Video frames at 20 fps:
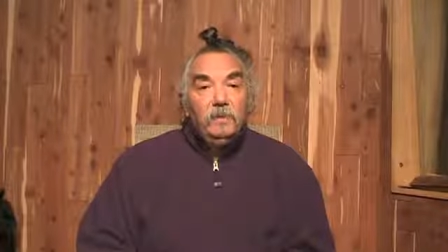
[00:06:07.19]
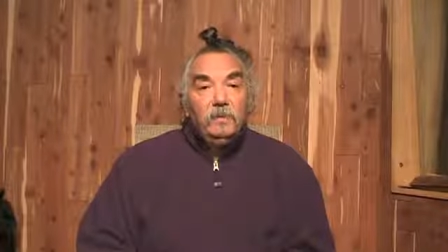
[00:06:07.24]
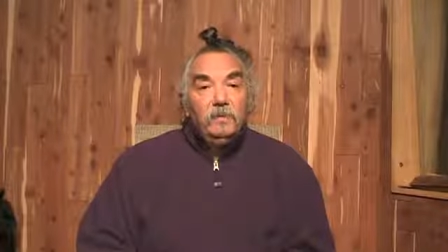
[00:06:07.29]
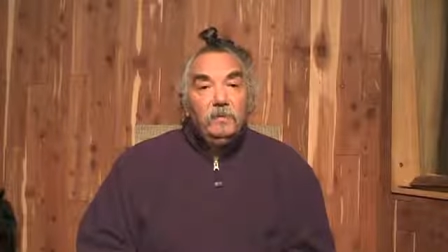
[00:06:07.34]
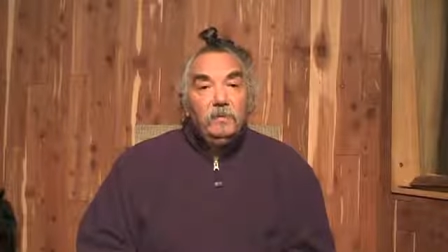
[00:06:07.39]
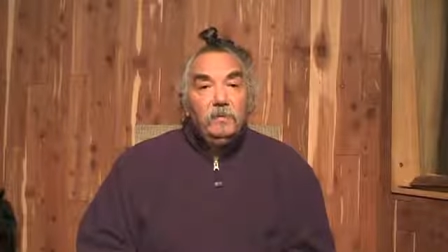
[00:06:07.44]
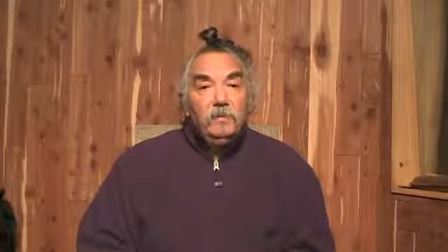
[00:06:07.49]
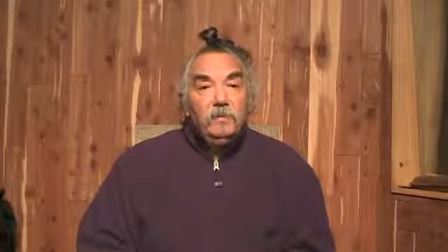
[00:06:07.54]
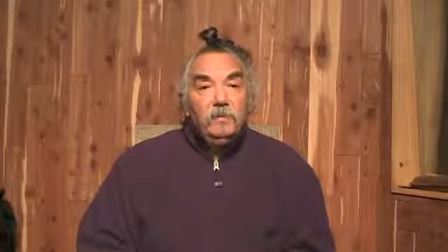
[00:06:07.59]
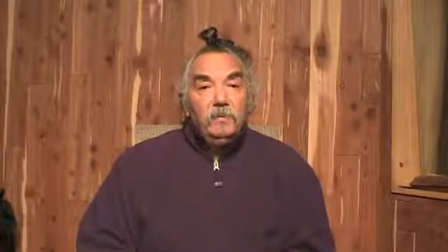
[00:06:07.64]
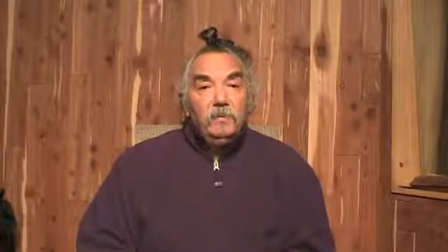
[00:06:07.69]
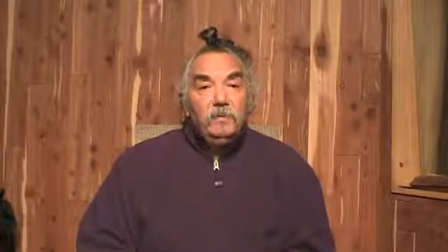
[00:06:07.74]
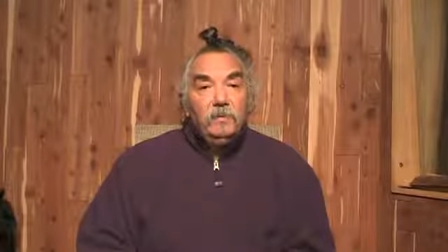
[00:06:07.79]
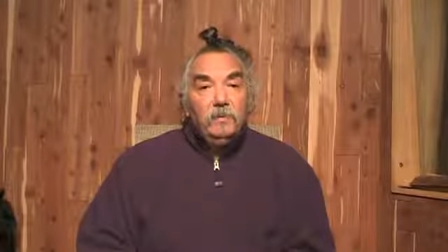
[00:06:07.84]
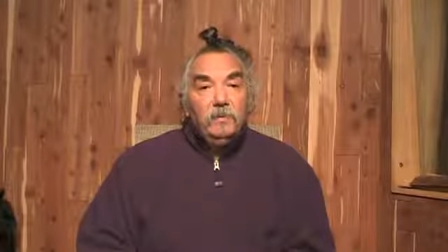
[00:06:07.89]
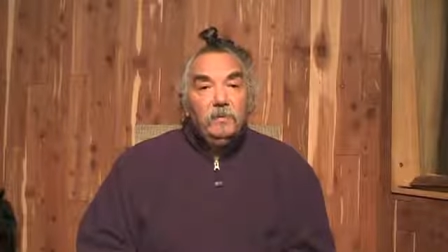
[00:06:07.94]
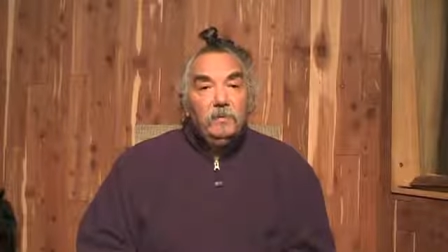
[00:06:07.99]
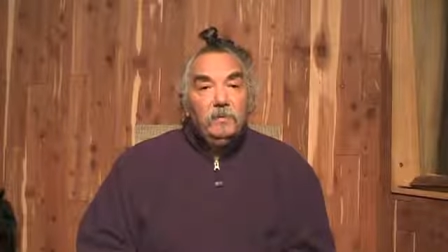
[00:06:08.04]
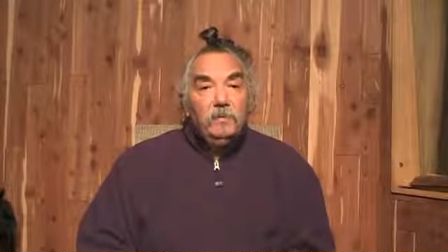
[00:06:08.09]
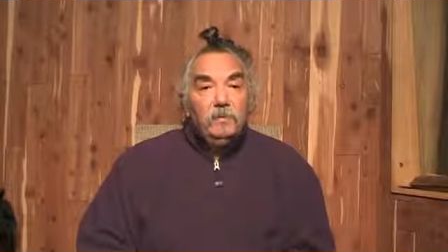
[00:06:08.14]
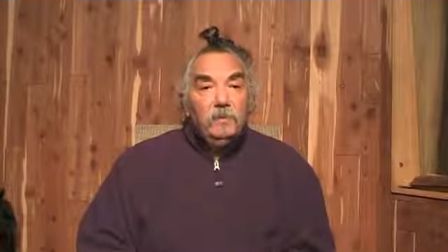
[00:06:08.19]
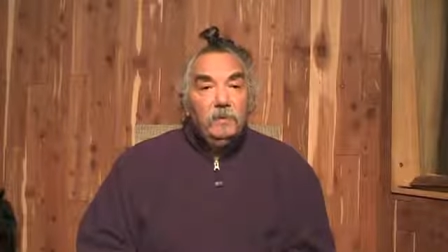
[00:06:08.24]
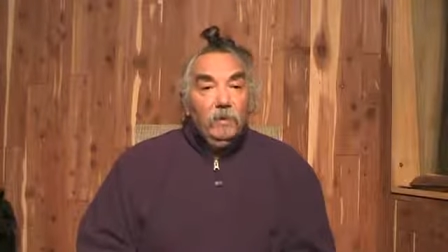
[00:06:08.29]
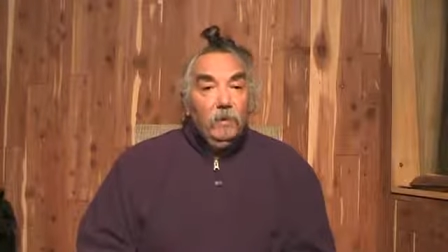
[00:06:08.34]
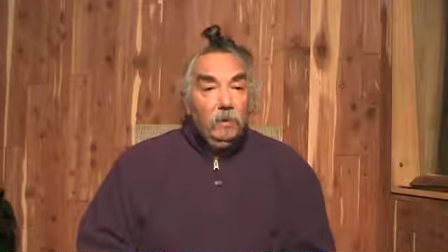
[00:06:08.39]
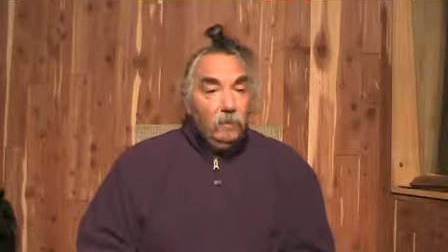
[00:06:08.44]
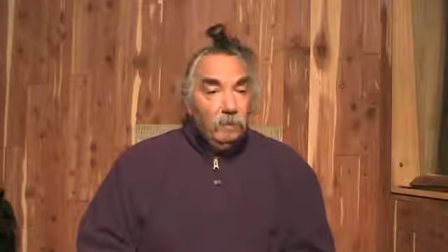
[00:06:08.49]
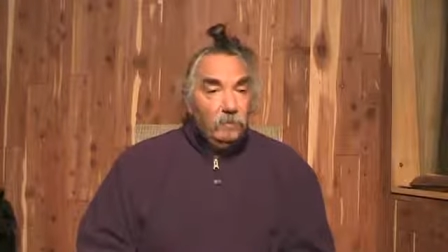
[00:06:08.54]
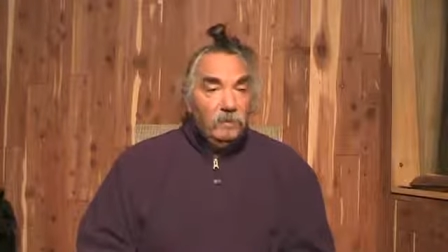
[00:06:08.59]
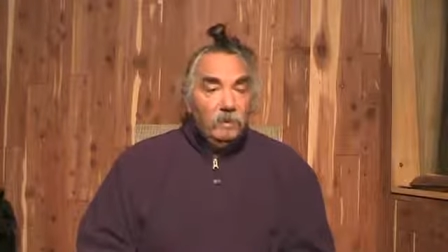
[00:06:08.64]
See? And the
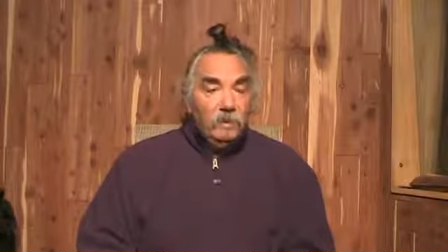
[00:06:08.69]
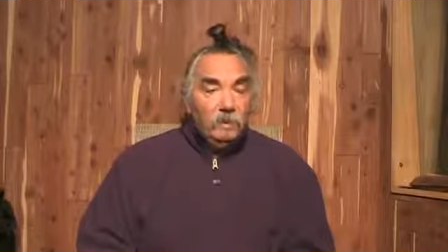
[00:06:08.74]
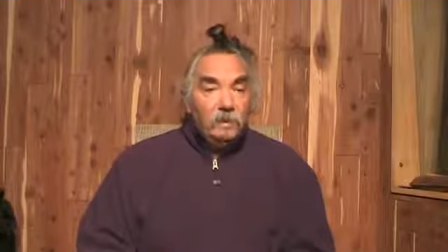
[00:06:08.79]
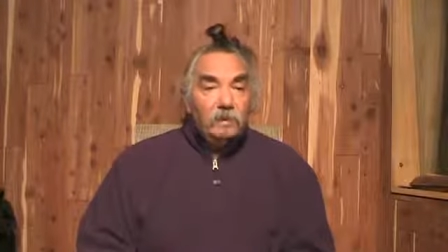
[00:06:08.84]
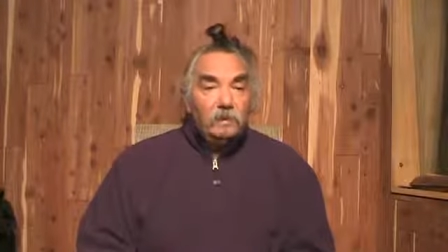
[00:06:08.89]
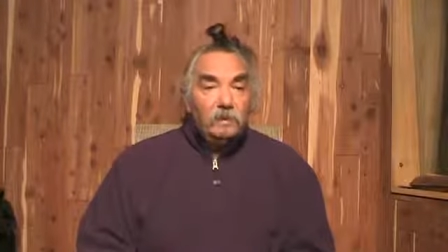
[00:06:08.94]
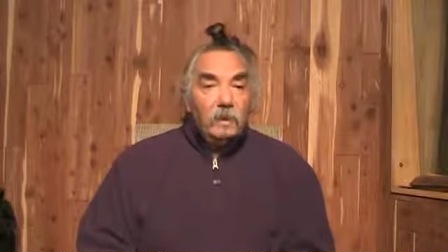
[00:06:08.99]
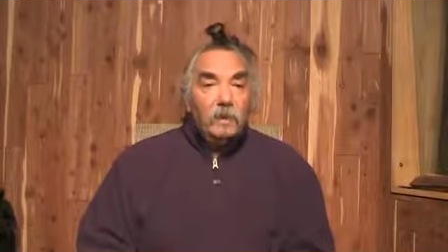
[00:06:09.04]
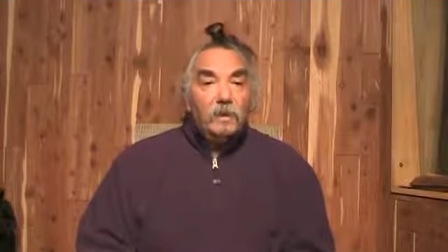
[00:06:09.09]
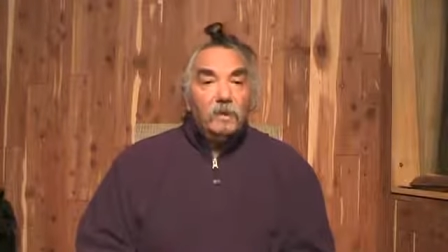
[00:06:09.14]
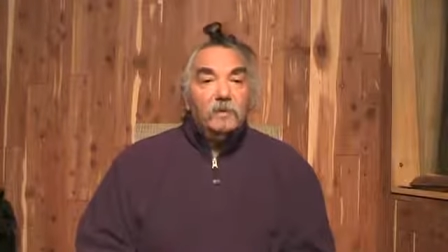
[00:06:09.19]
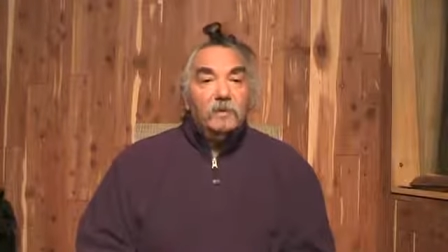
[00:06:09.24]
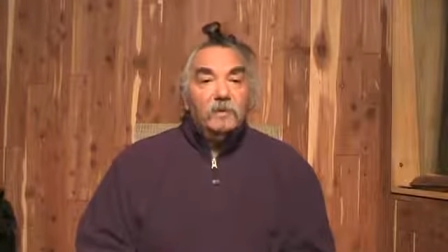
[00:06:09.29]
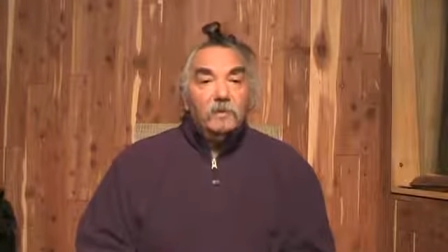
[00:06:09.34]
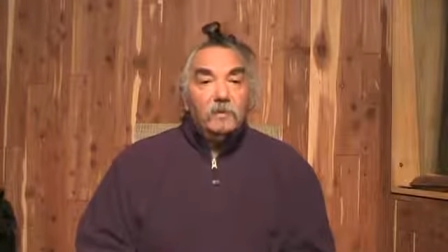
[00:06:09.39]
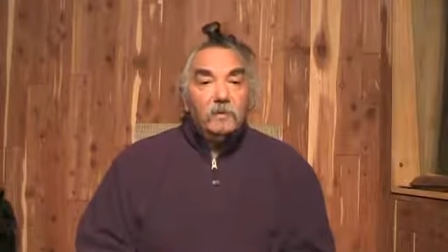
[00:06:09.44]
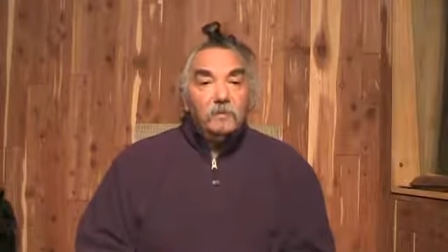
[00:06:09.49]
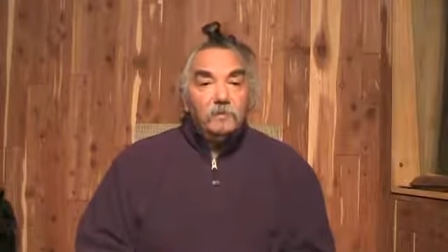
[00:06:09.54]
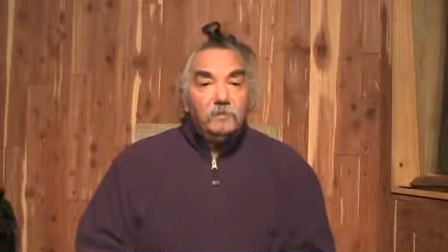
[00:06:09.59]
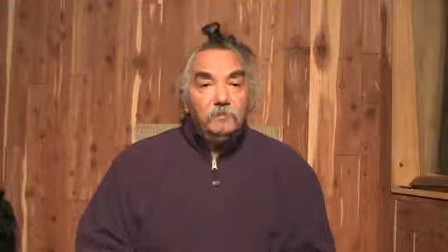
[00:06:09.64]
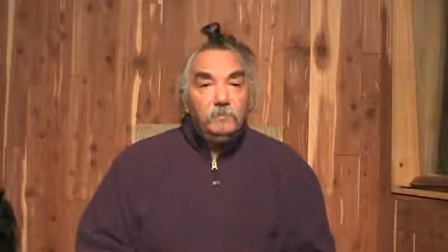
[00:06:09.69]
origin then is light itself.